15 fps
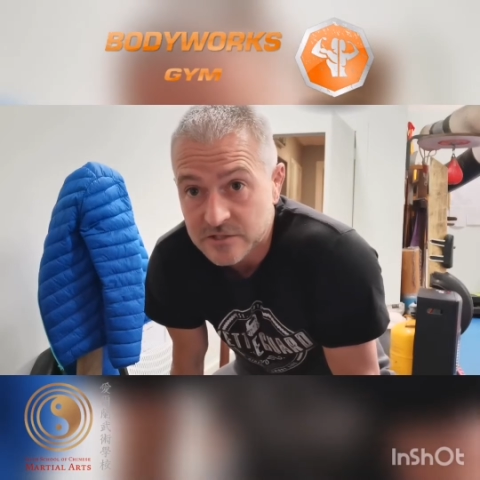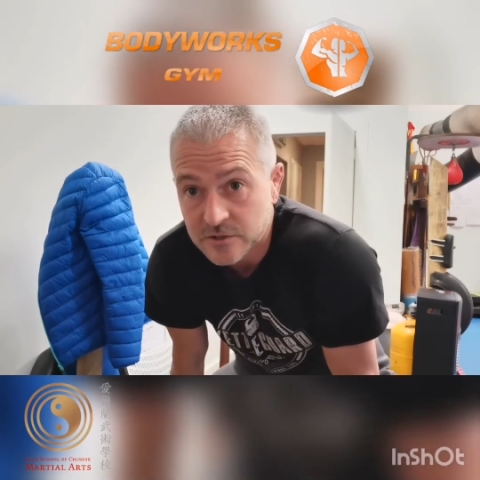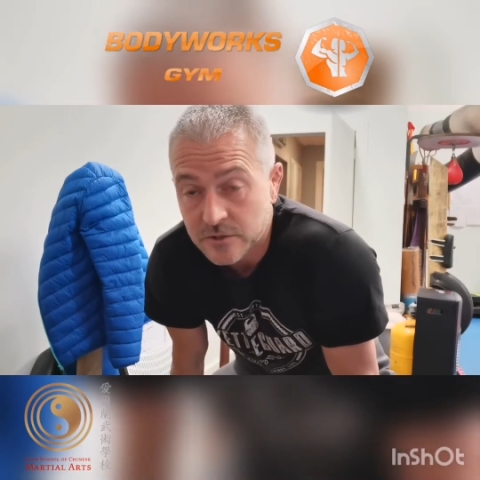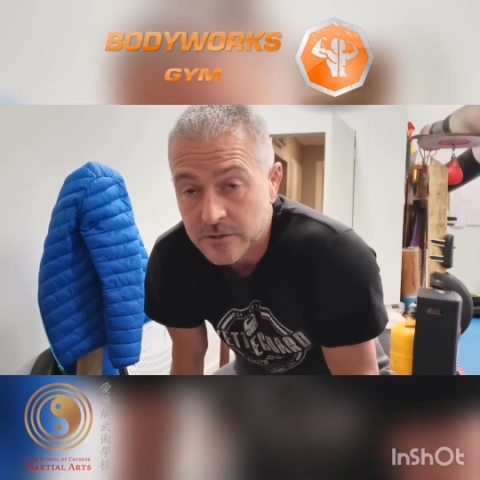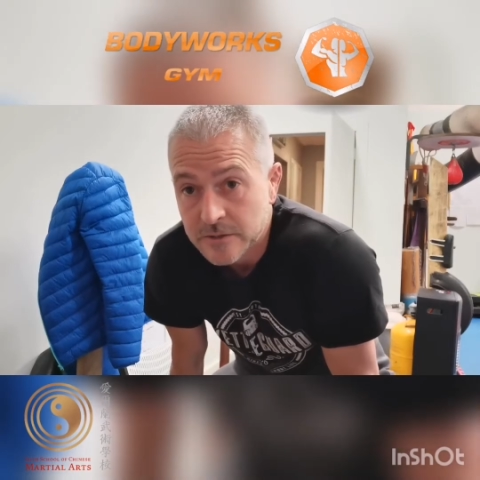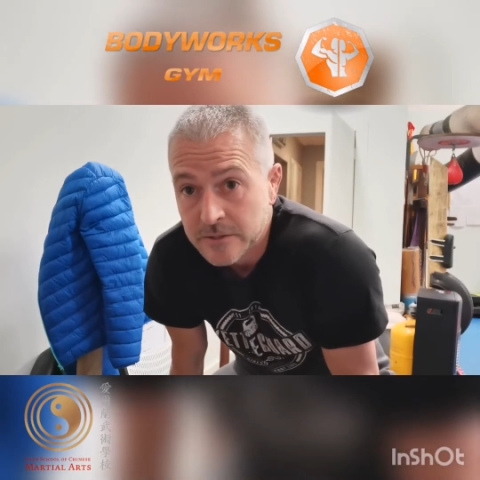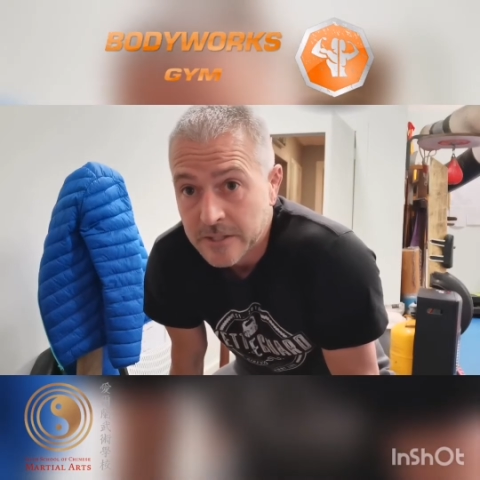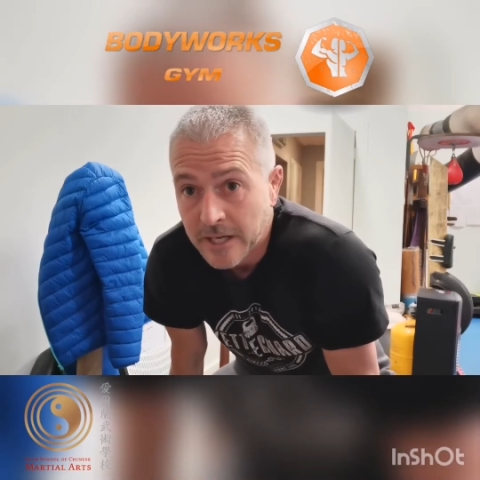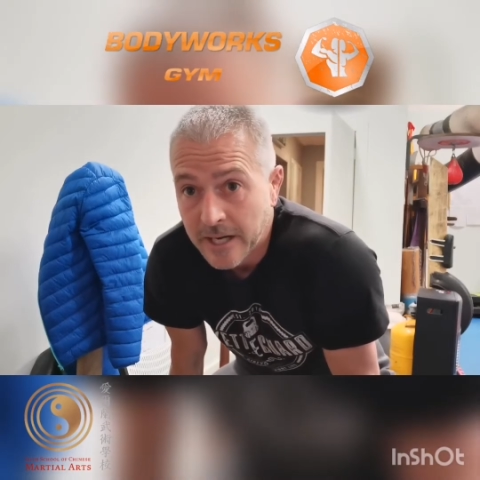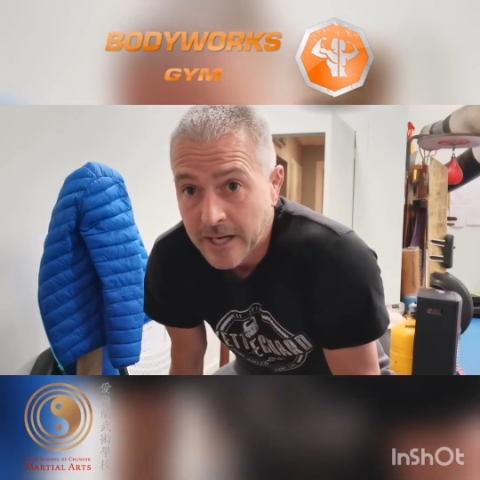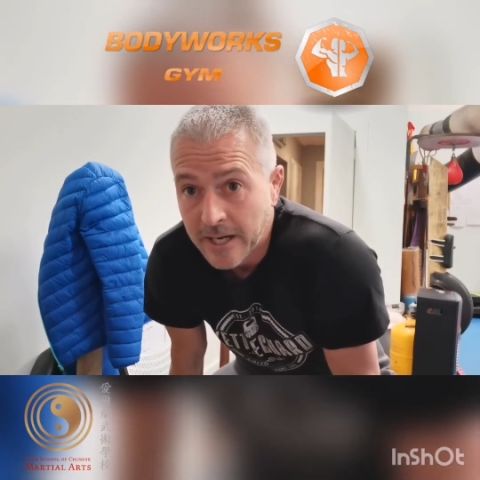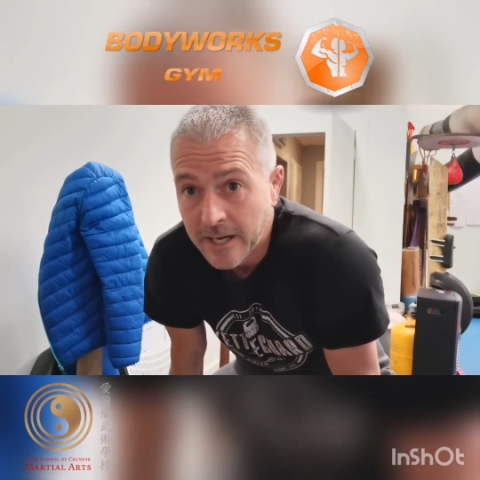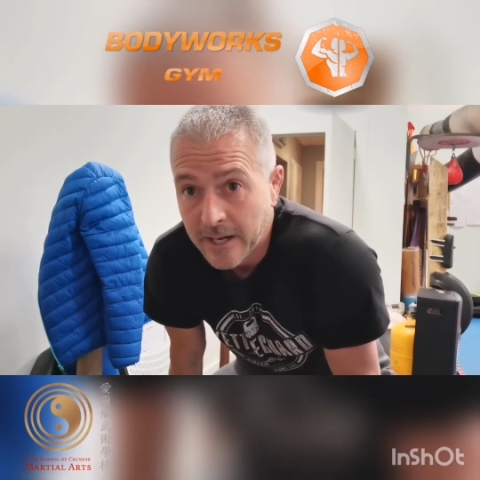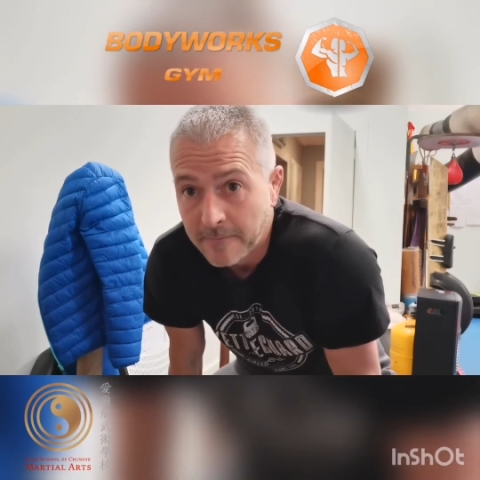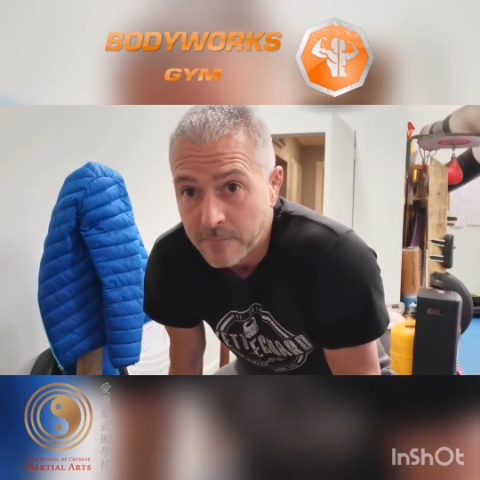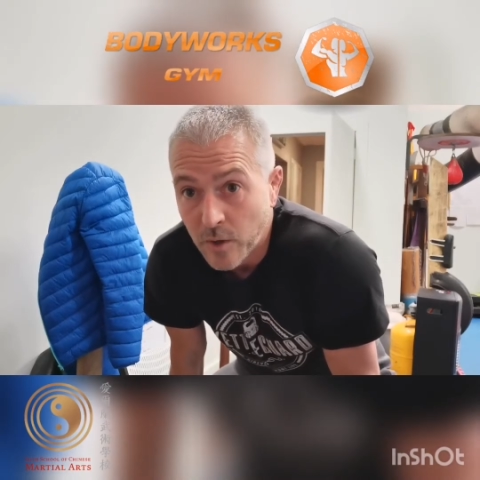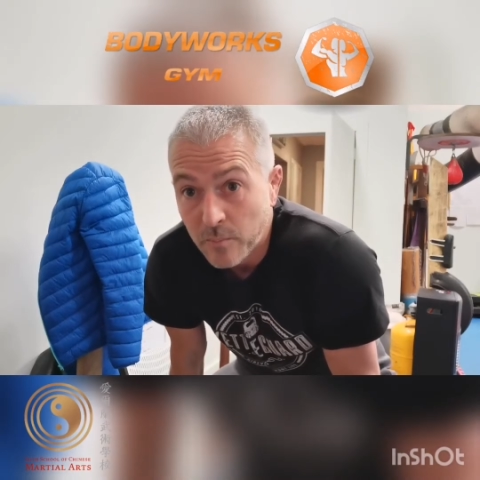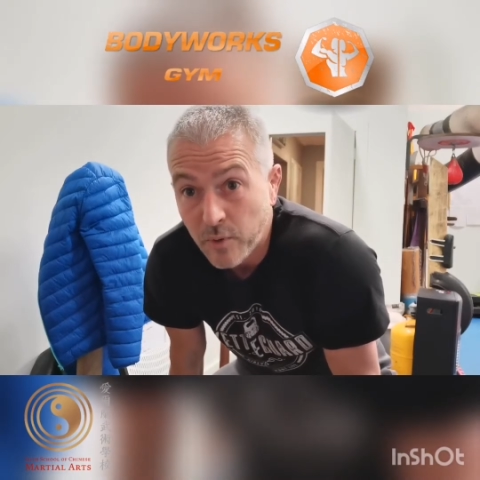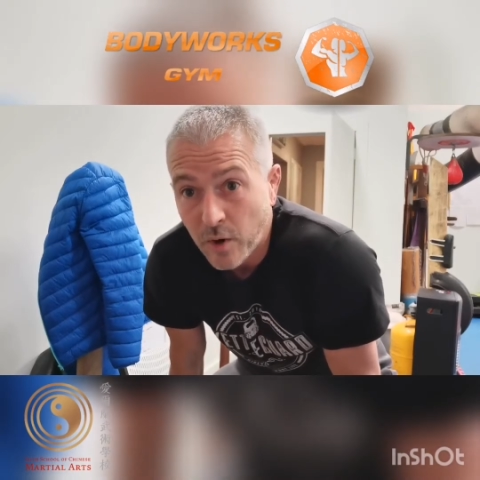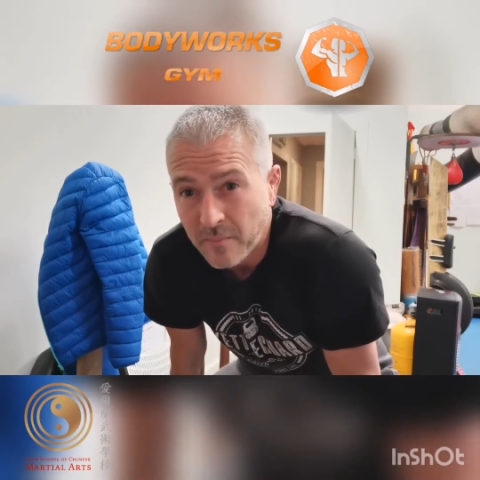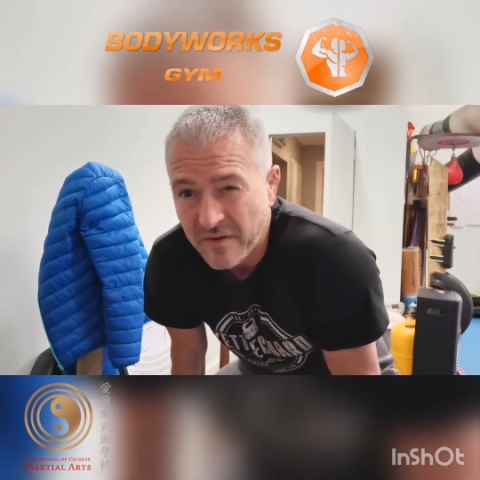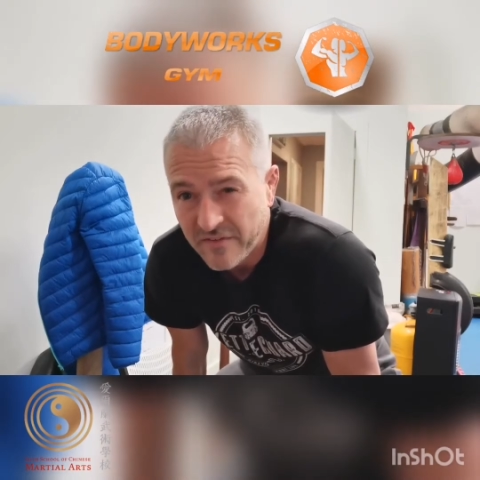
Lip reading: So no problem.